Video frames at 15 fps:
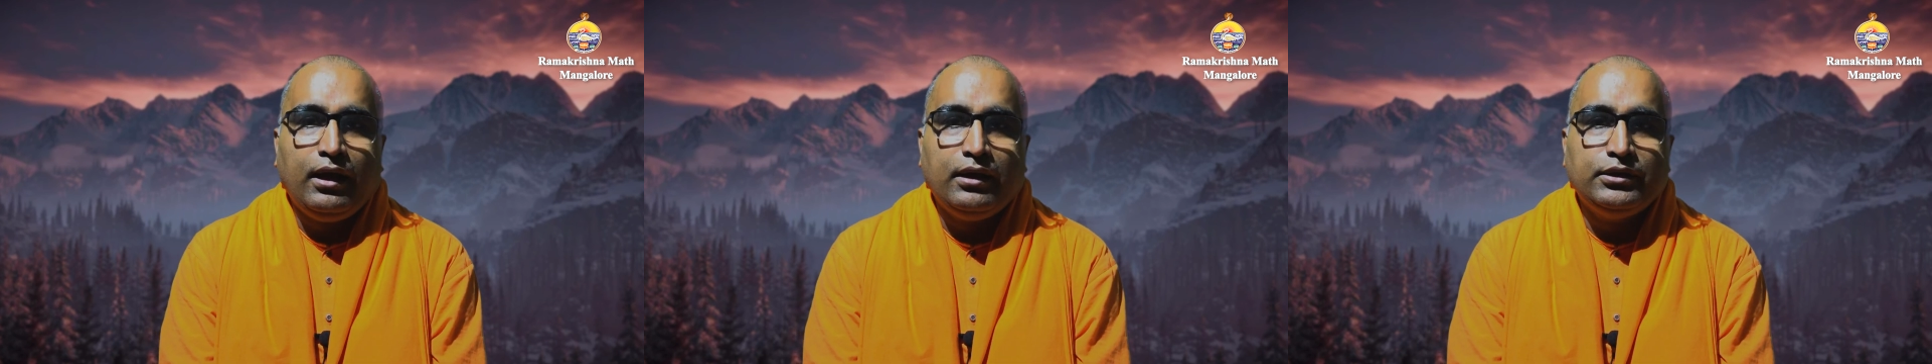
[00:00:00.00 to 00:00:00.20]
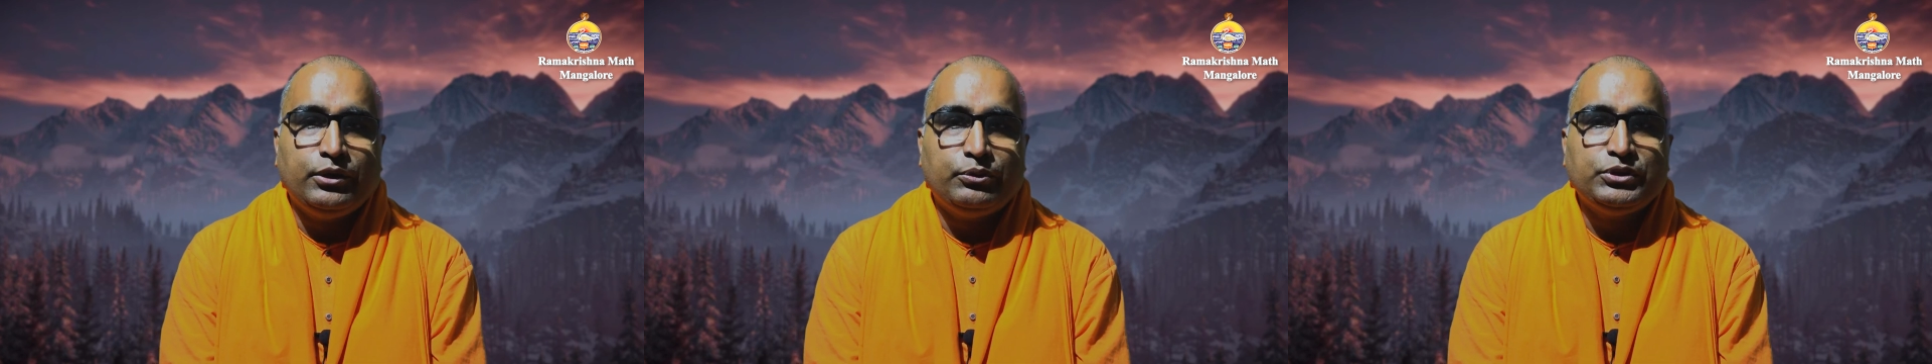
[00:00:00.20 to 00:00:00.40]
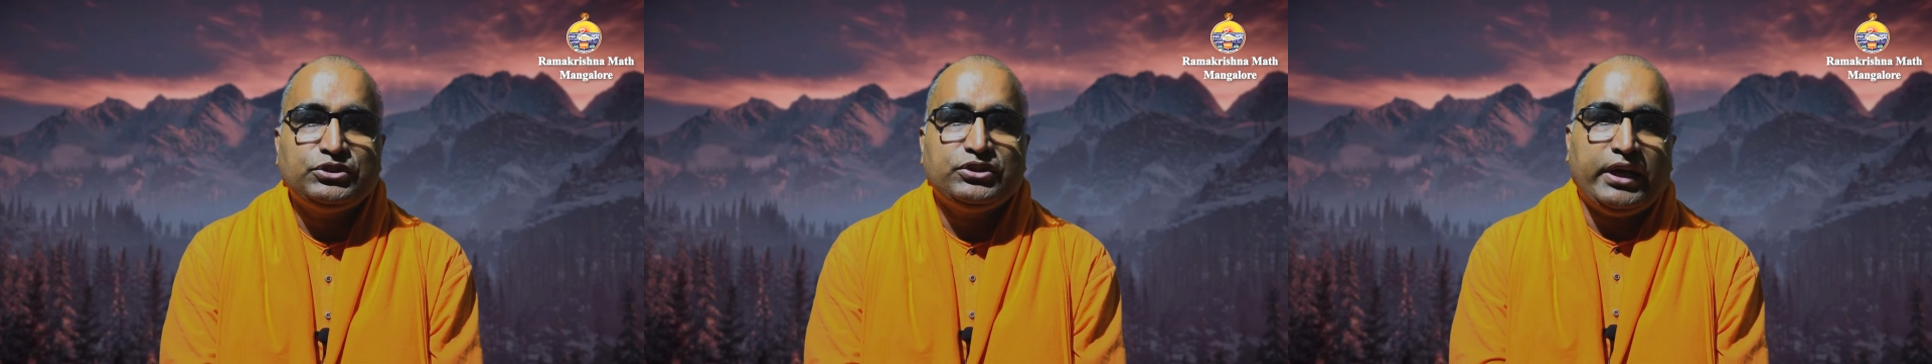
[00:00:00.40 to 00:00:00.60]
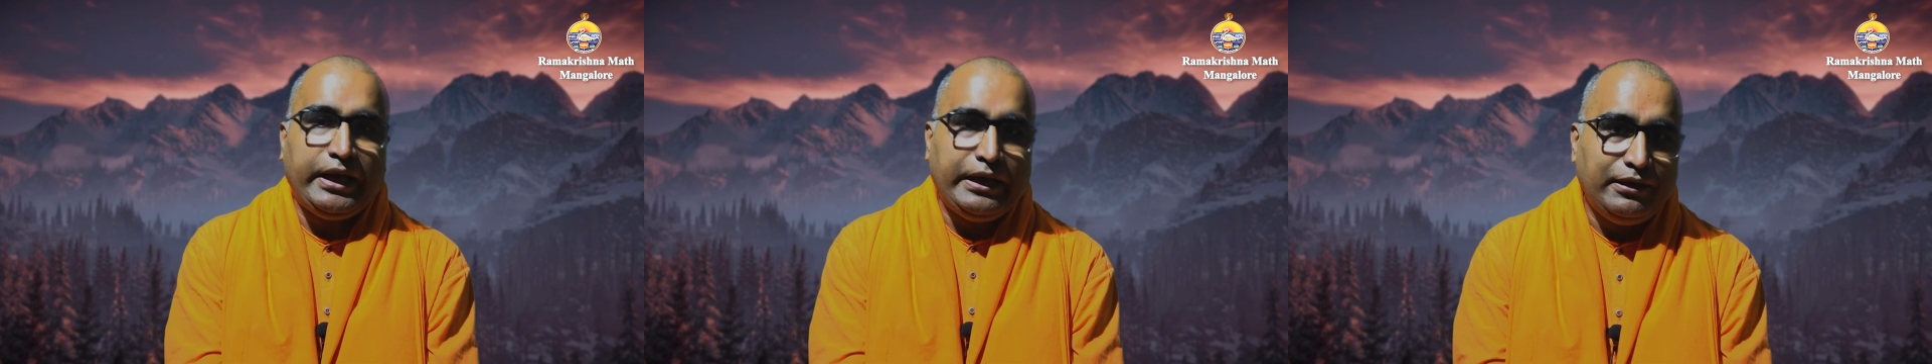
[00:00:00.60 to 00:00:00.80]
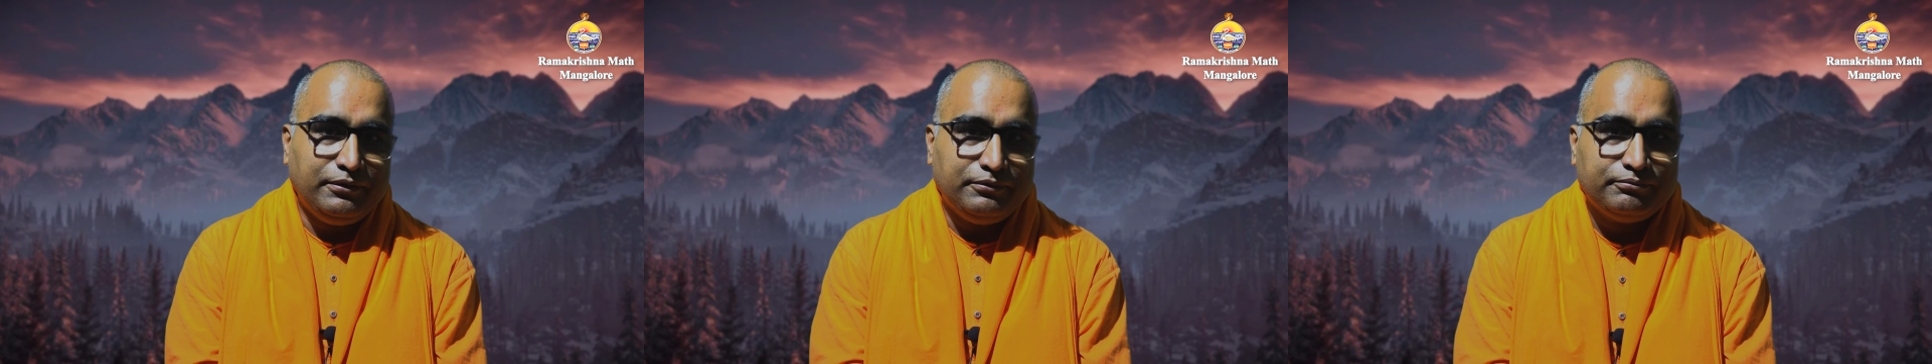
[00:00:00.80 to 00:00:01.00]
There was
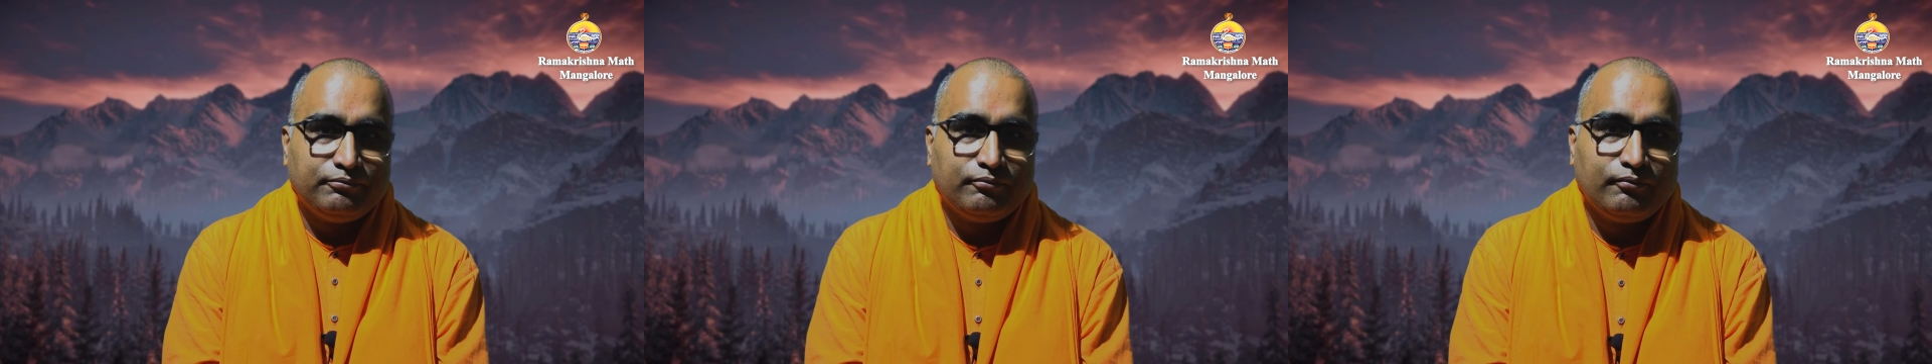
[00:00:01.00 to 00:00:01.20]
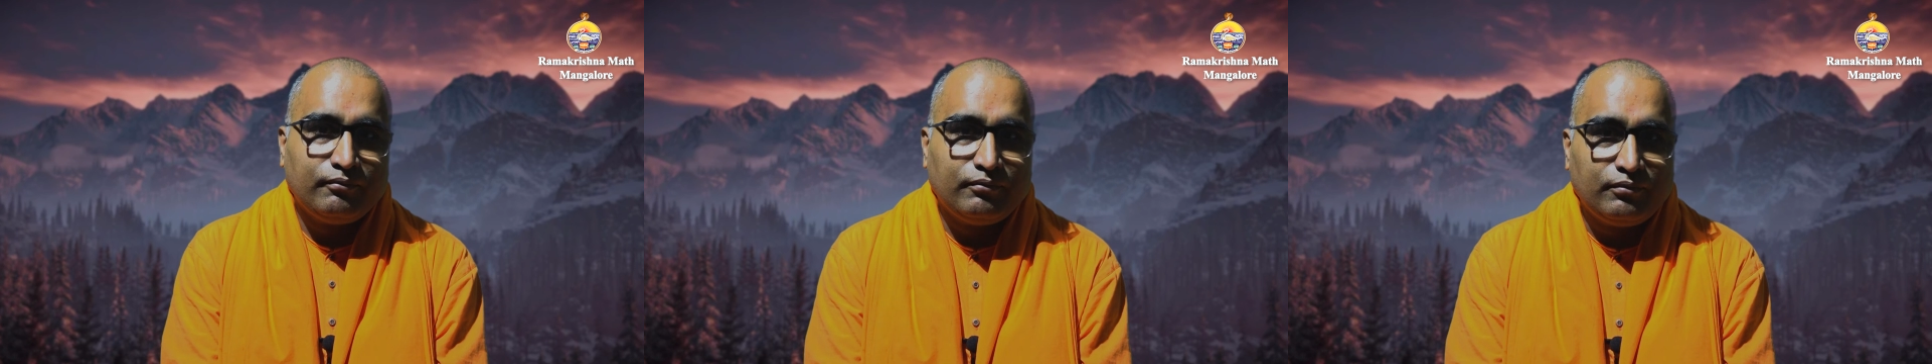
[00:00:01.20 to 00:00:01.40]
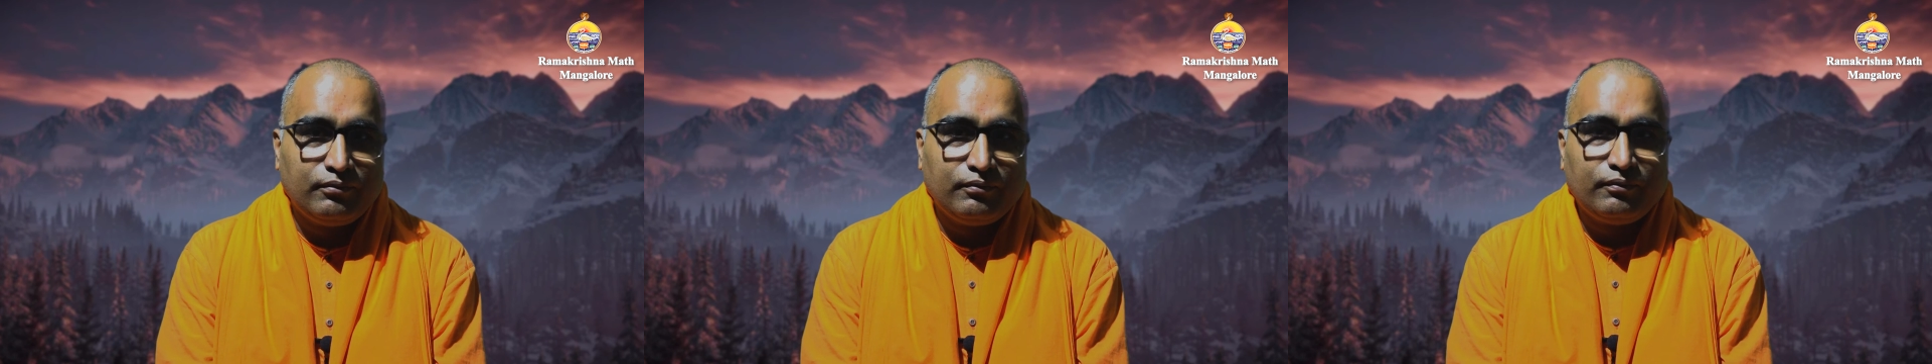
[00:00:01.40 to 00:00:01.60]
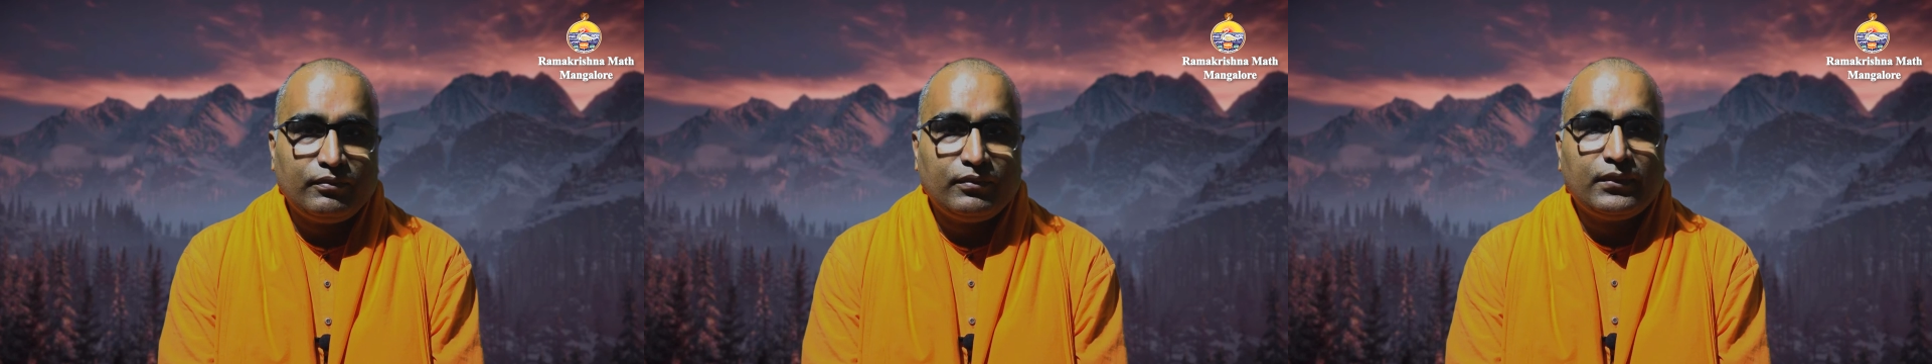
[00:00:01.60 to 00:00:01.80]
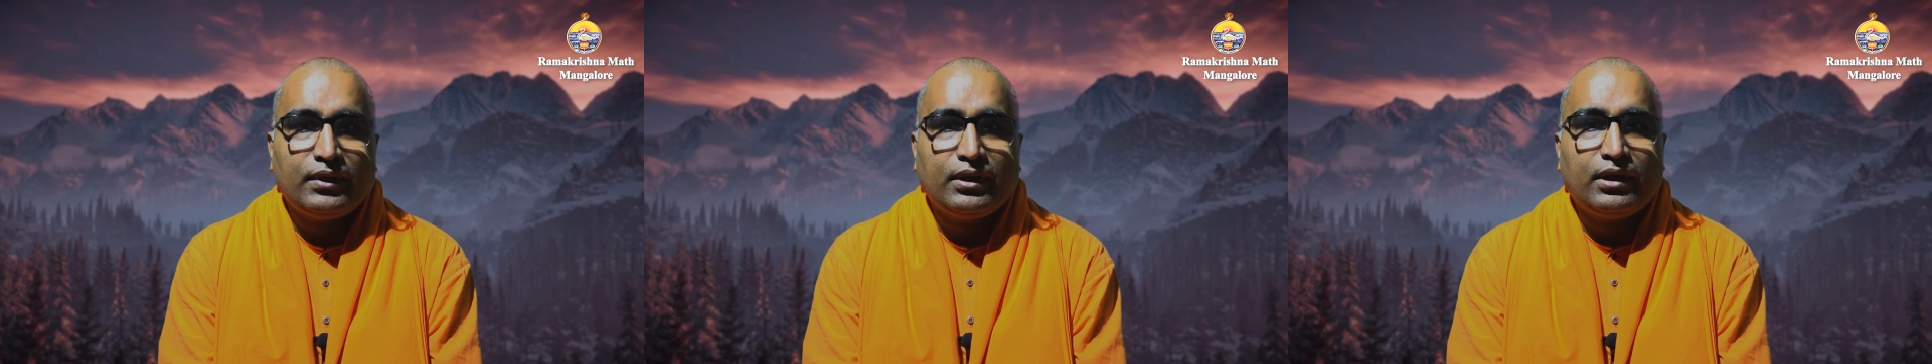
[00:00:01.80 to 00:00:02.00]
rain,
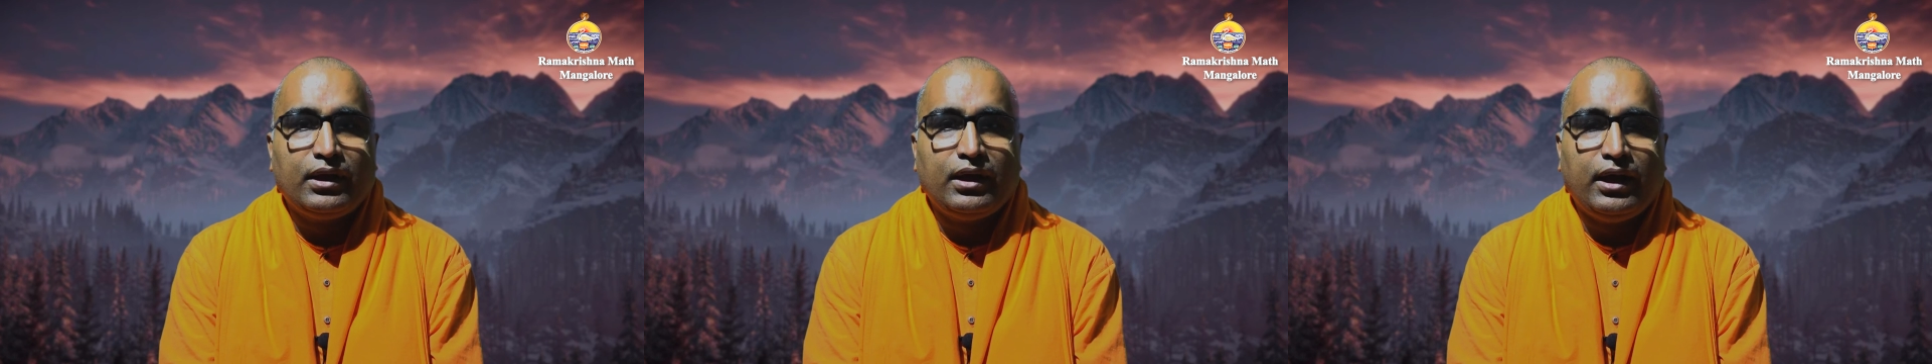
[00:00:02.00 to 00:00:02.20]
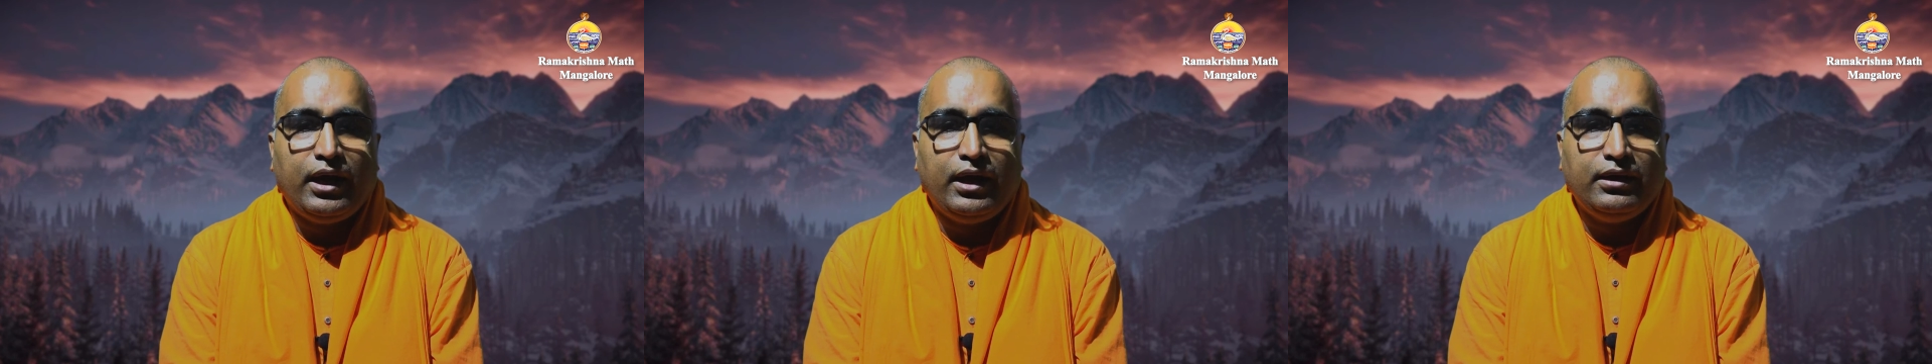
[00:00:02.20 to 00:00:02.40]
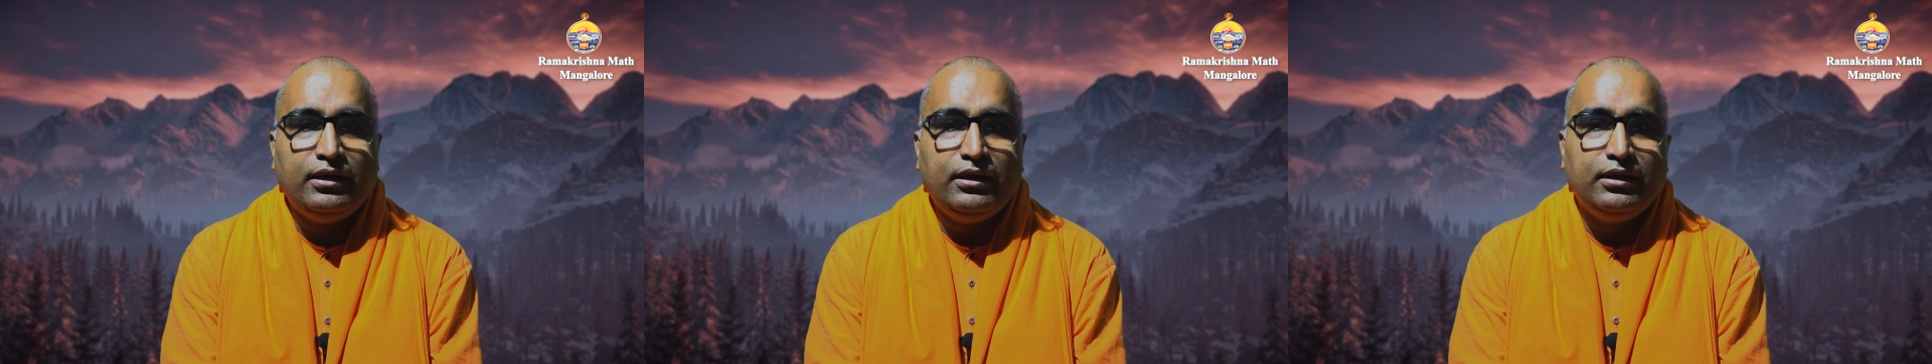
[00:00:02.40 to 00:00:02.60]
and